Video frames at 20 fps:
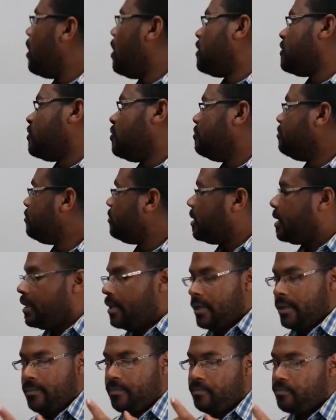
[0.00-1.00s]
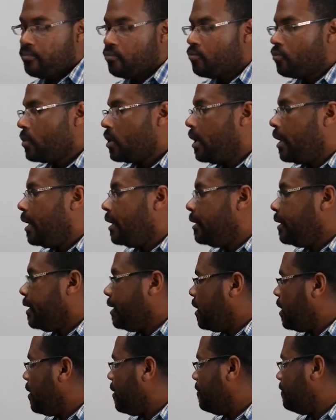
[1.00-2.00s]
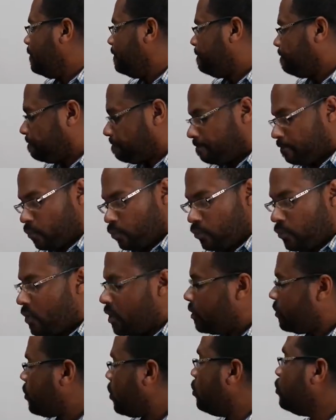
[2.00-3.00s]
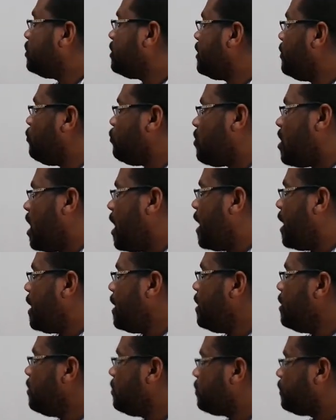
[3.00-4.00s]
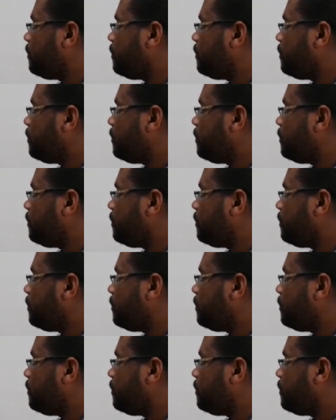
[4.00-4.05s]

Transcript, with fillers: Awesome. That's, that's the and the um the toasted rye.